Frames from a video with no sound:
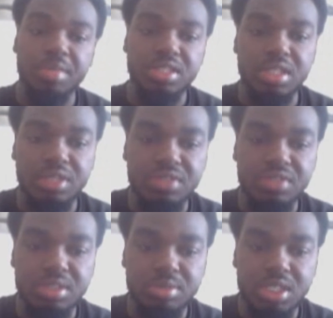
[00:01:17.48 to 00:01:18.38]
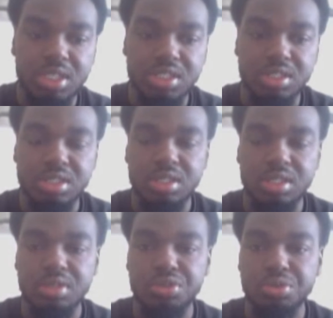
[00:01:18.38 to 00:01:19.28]
basically of the Temptations
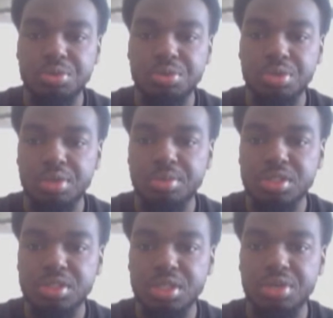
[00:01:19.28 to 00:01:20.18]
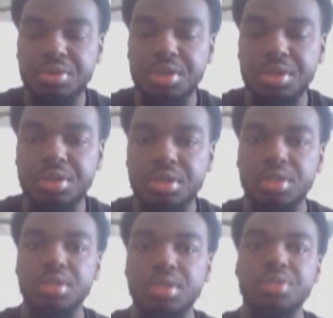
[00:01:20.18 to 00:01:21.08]
through their music career,
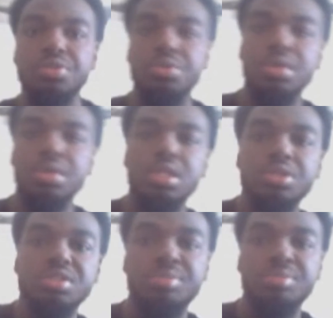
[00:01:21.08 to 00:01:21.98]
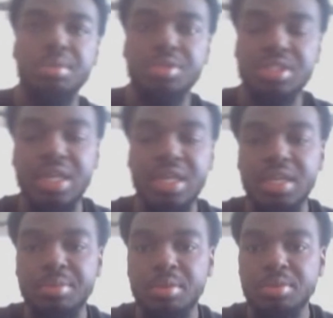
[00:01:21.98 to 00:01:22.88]
through losing members,
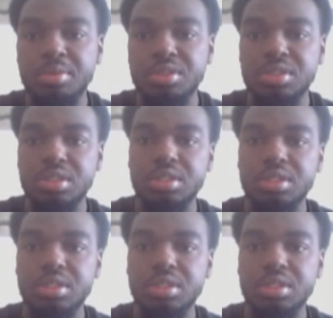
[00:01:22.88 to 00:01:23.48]
gaining members,